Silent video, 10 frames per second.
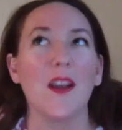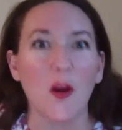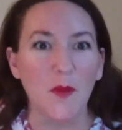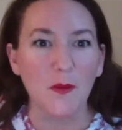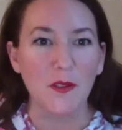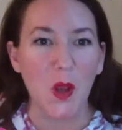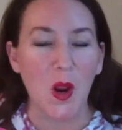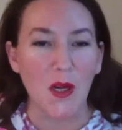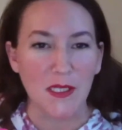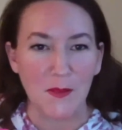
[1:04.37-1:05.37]
on people's
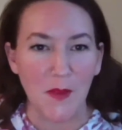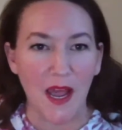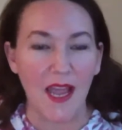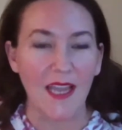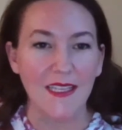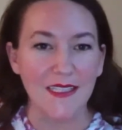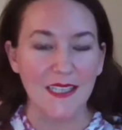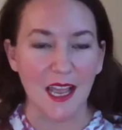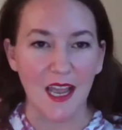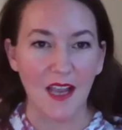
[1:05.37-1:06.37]
hearts and minds,
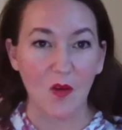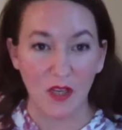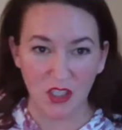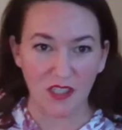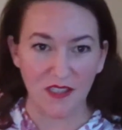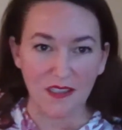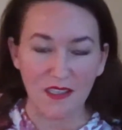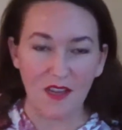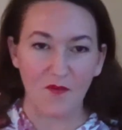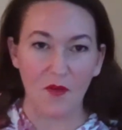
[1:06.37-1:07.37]
uh, questions
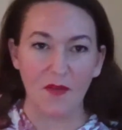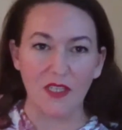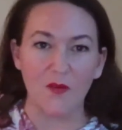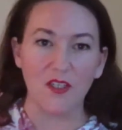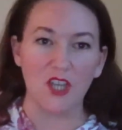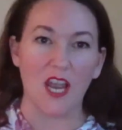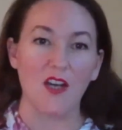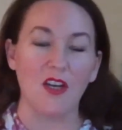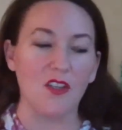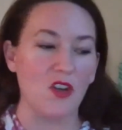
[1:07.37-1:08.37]
for me to address,
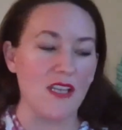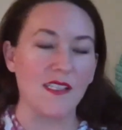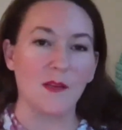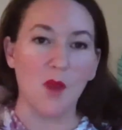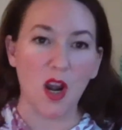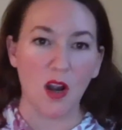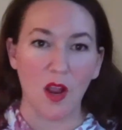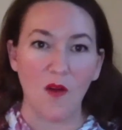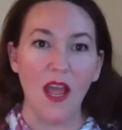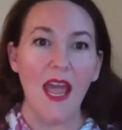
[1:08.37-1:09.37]
address tomorrow.
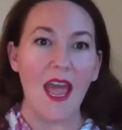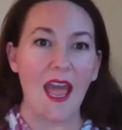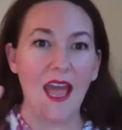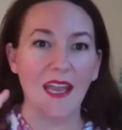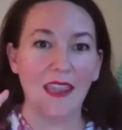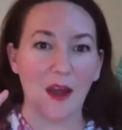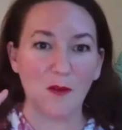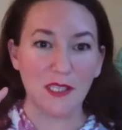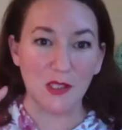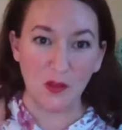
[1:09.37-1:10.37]
And that was
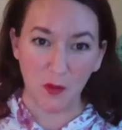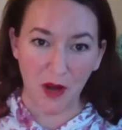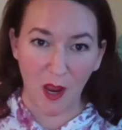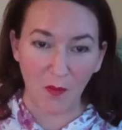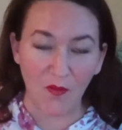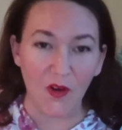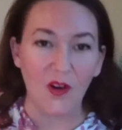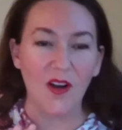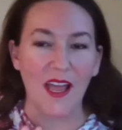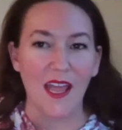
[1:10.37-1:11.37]
super helpful
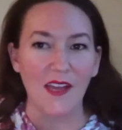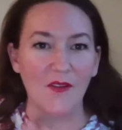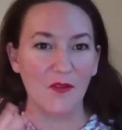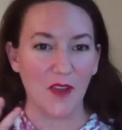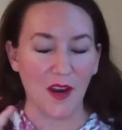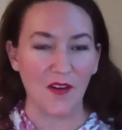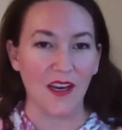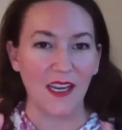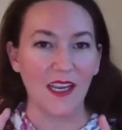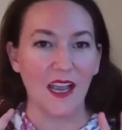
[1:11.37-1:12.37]
and
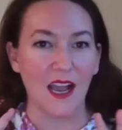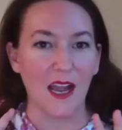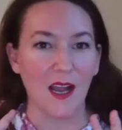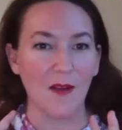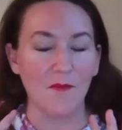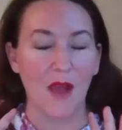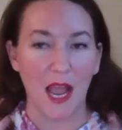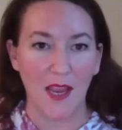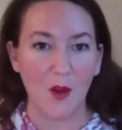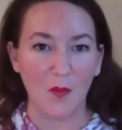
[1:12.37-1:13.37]
very um,
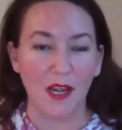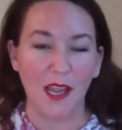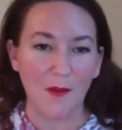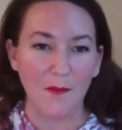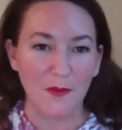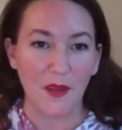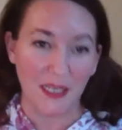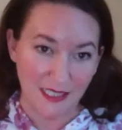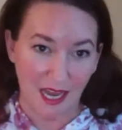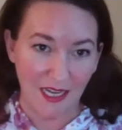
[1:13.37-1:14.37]
eye opening. I'm
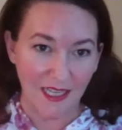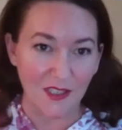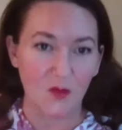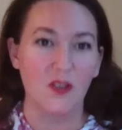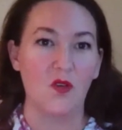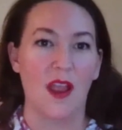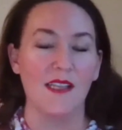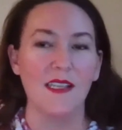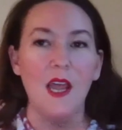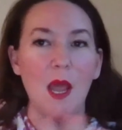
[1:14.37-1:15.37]
excited to address
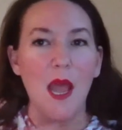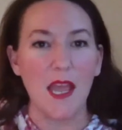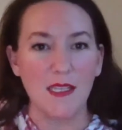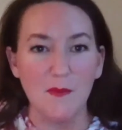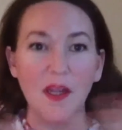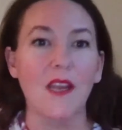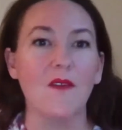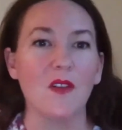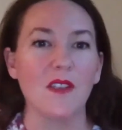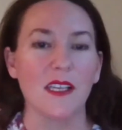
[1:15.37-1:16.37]
as many of
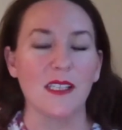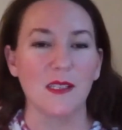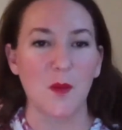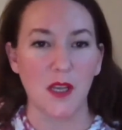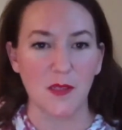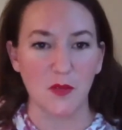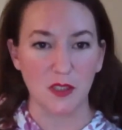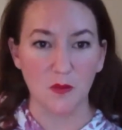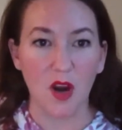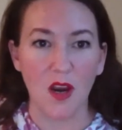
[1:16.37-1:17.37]
those things as possible
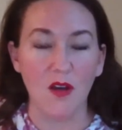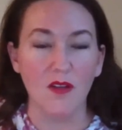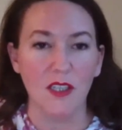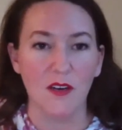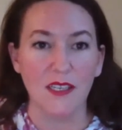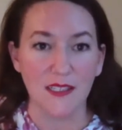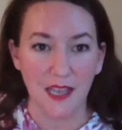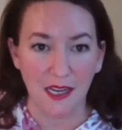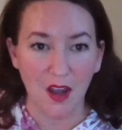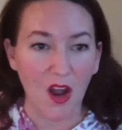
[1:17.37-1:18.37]
tomorrow during
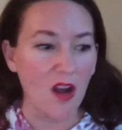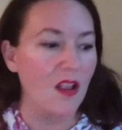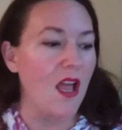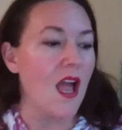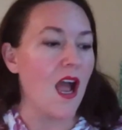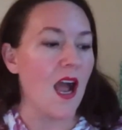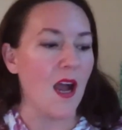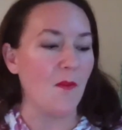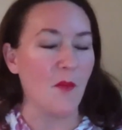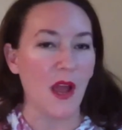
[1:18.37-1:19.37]
study hall. Uh,
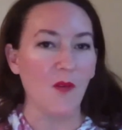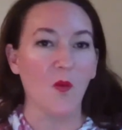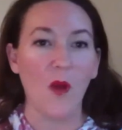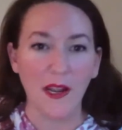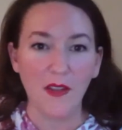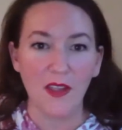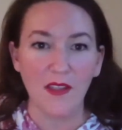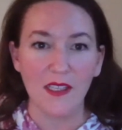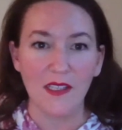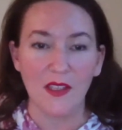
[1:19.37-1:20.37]
but one thing
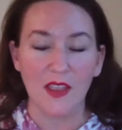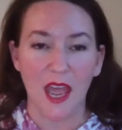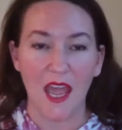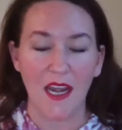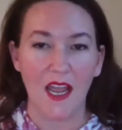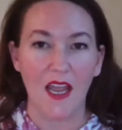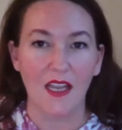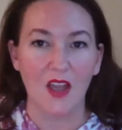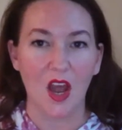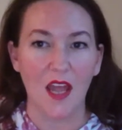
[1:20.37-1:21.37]
that that uh,
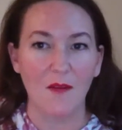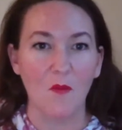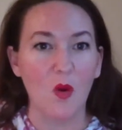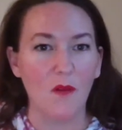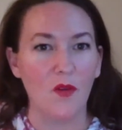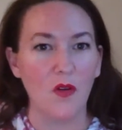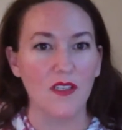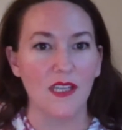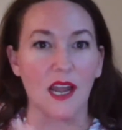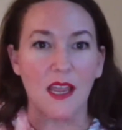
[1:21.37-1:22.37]
got more votes
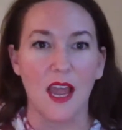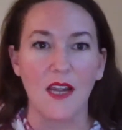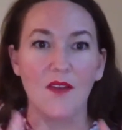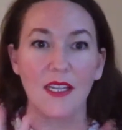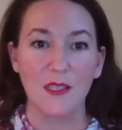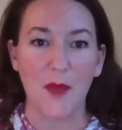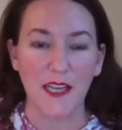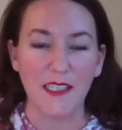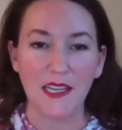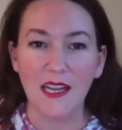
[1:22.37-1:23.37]
than I kind of
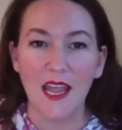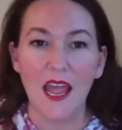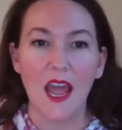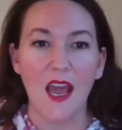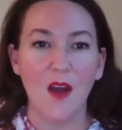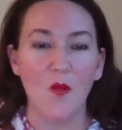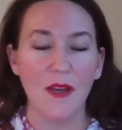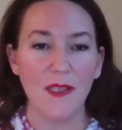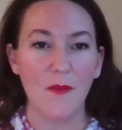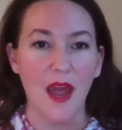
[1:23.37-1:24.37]
expected uh, was
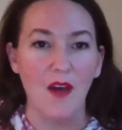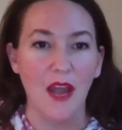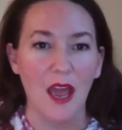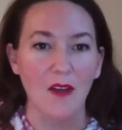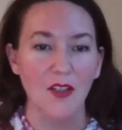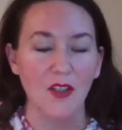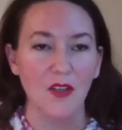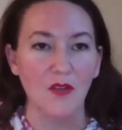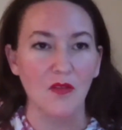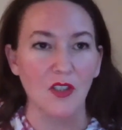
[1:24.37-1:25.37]
about how
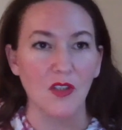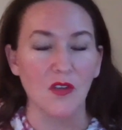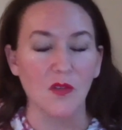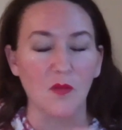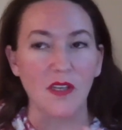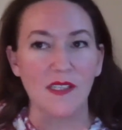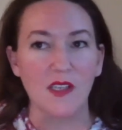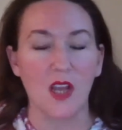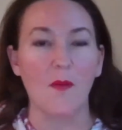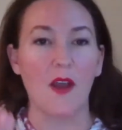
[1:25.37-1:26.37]
to do was to
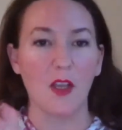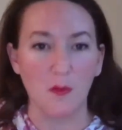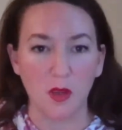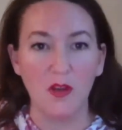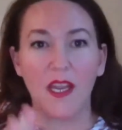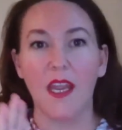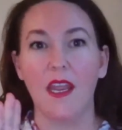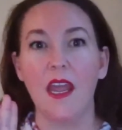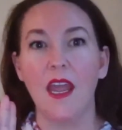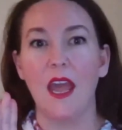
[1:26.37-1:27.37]
talk about commuting.
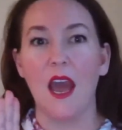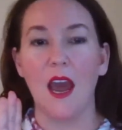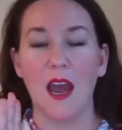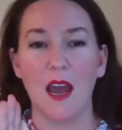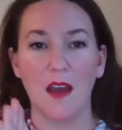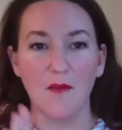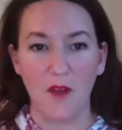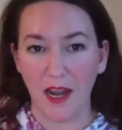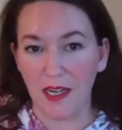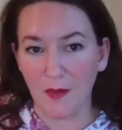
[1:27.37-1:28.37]
Uh,
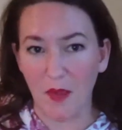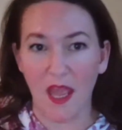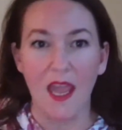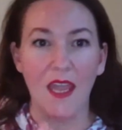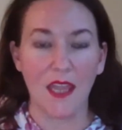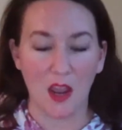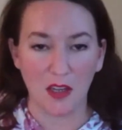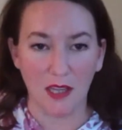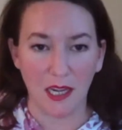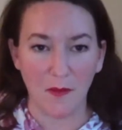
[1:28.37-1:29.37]
finding pay,
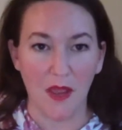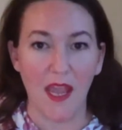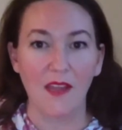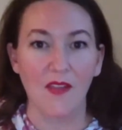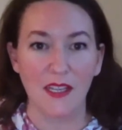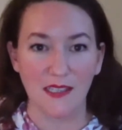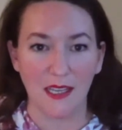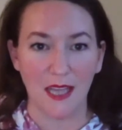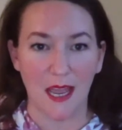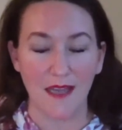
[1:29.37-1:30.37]
calculating pay, things like
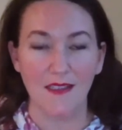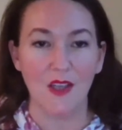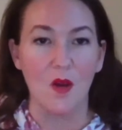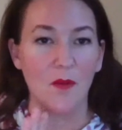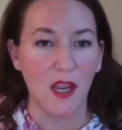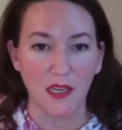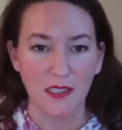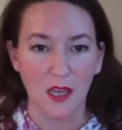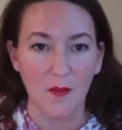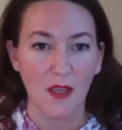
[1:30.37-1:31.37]
that. So, I'm not going to
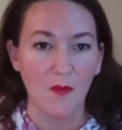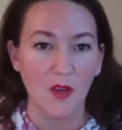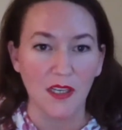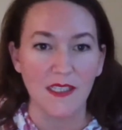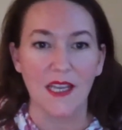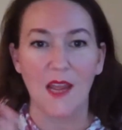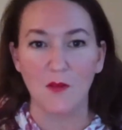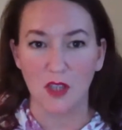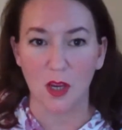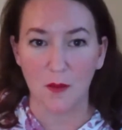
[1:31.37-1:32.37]
talk about commuting today. We'll
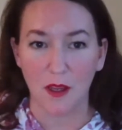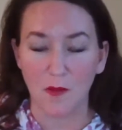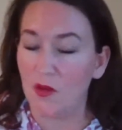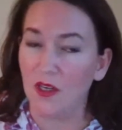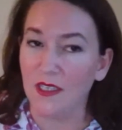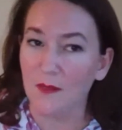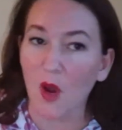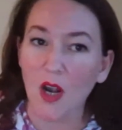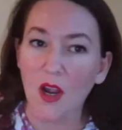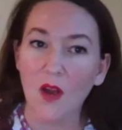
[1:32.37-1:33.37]
talk about commuting
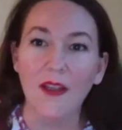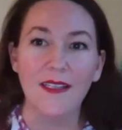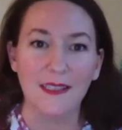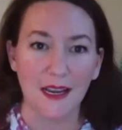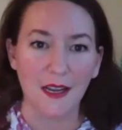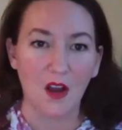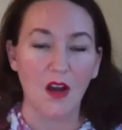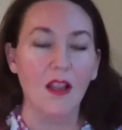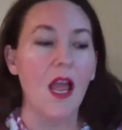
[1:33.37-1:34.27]
tomorrow in study hall.